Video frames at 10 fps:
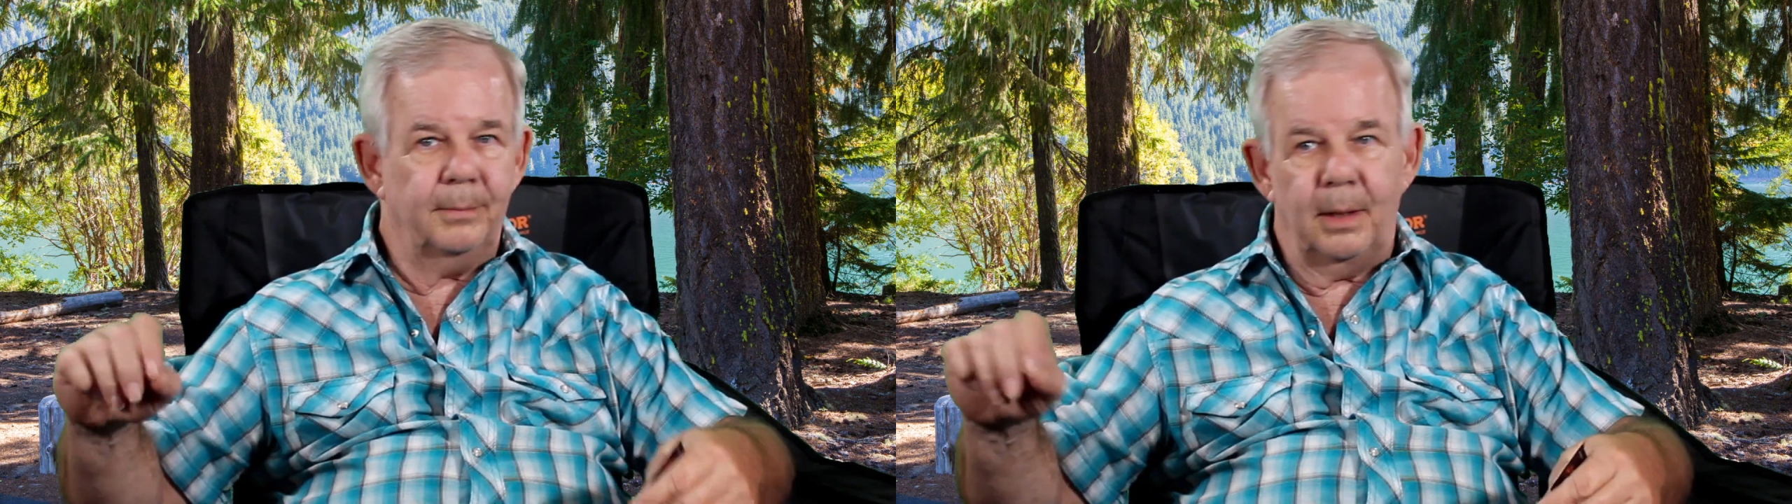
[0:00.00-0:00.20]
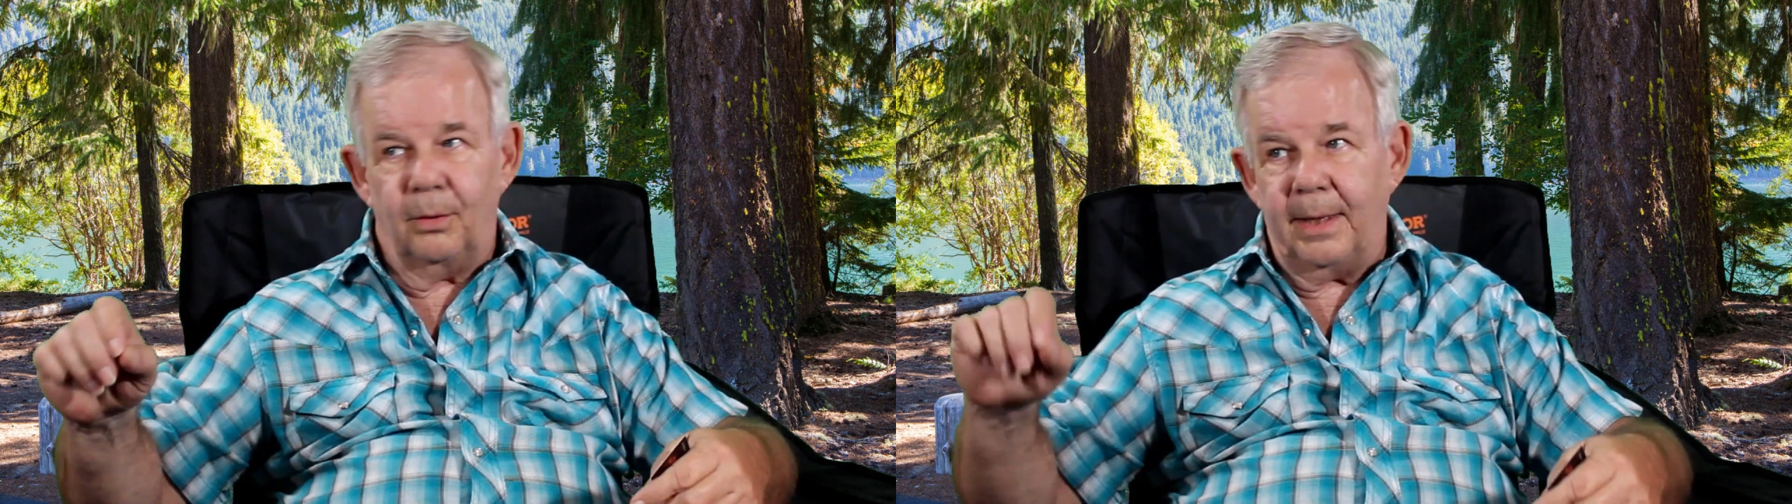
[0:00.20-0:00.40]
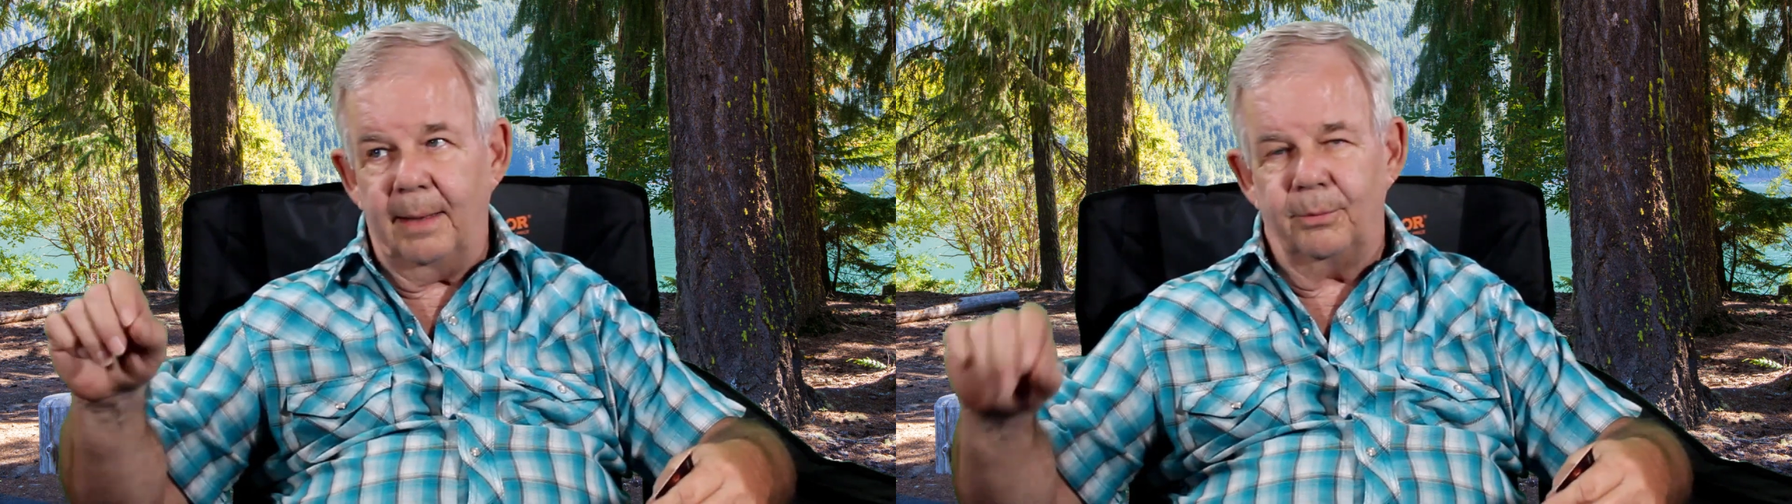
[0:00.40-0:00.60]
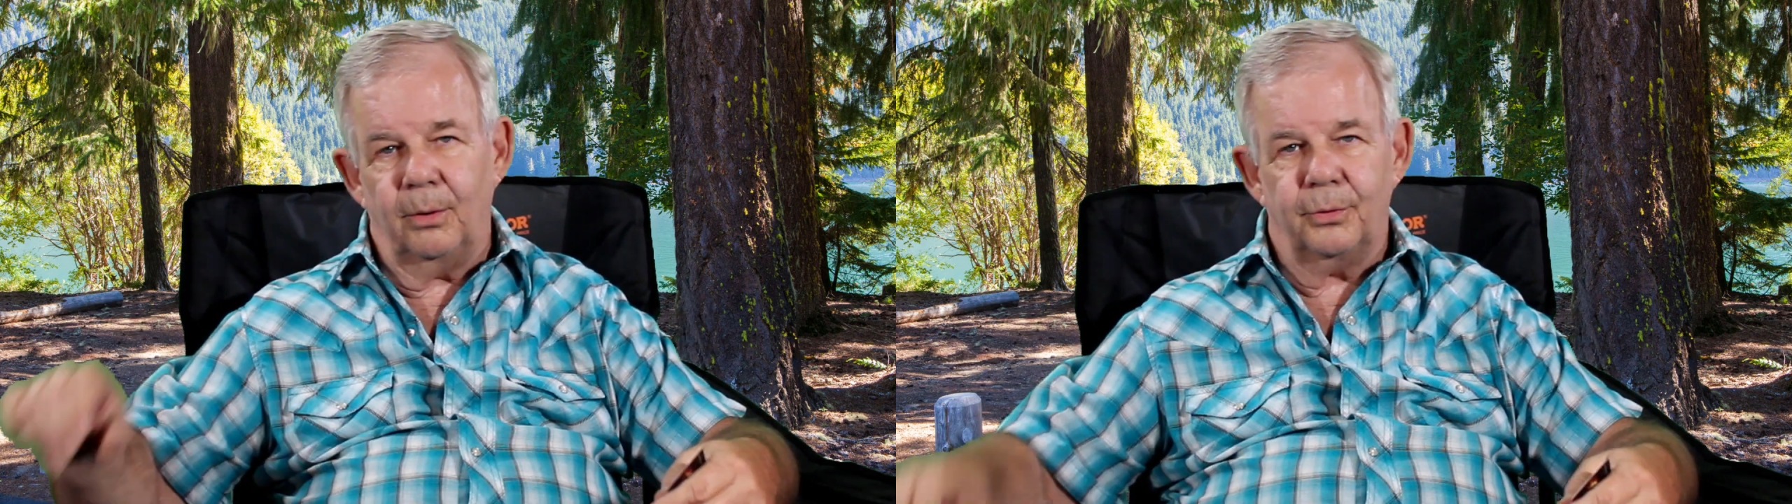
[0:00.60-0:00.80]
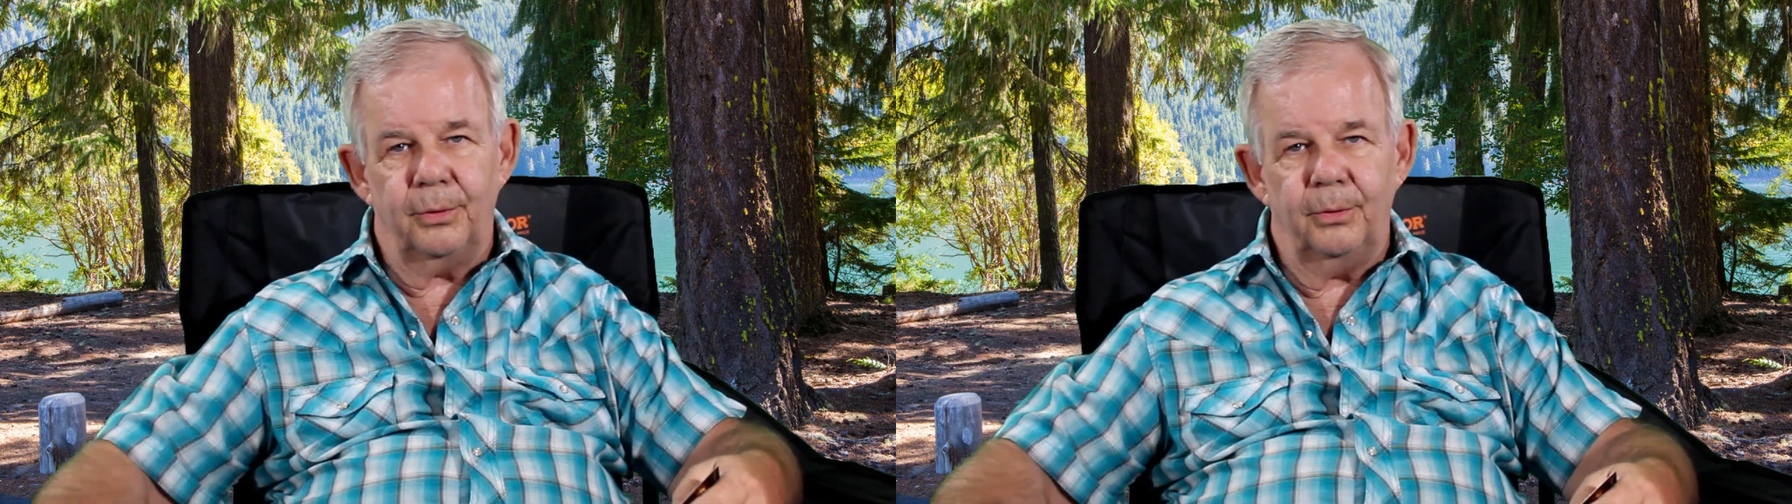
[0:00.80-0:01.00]
my little camp
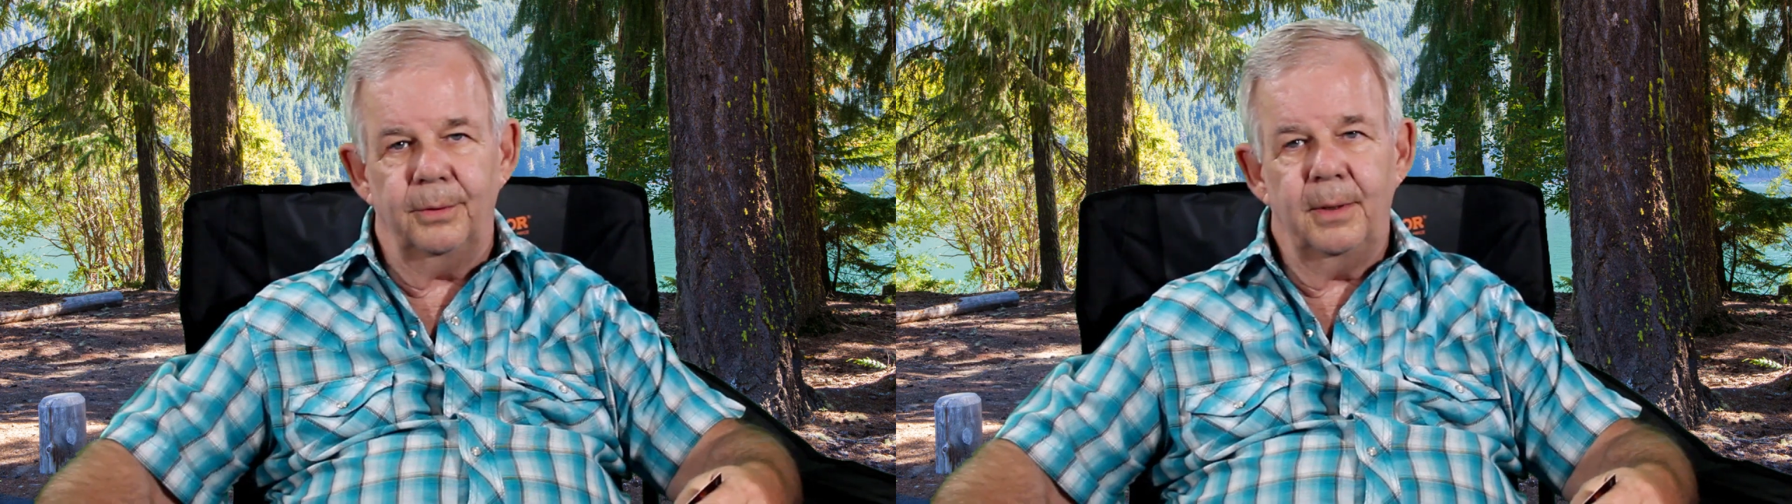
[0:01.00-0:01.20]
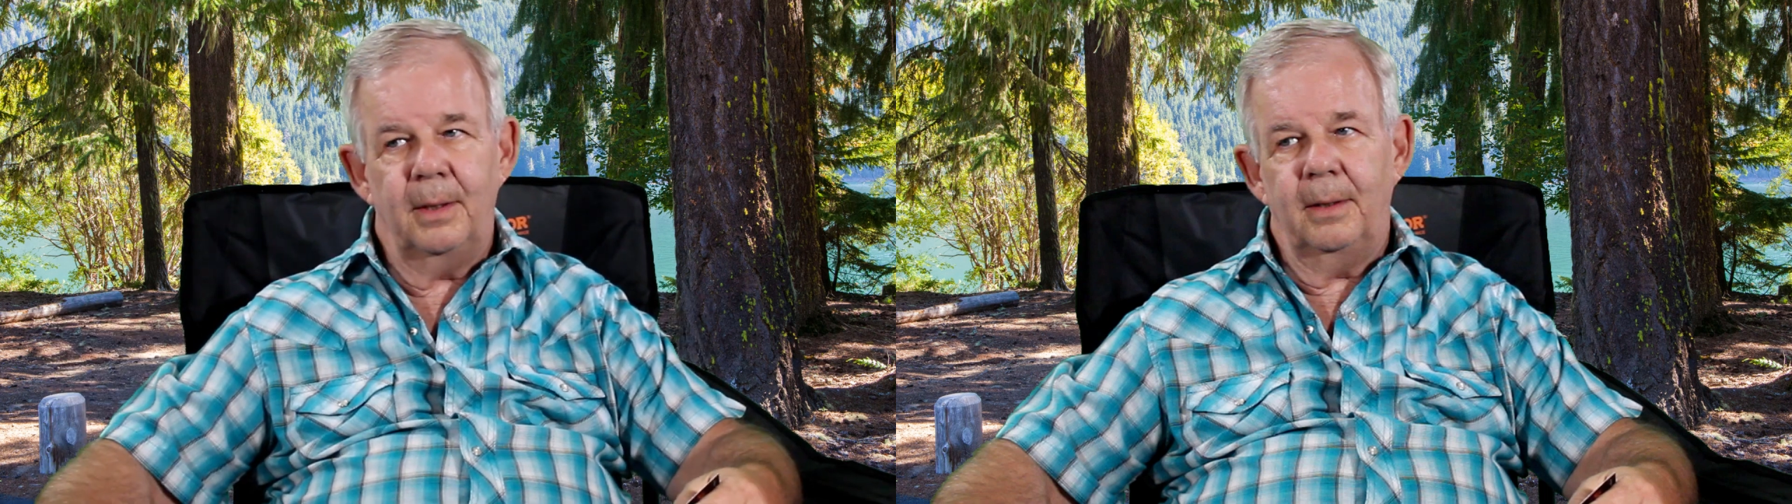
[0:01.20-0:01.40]
toaster,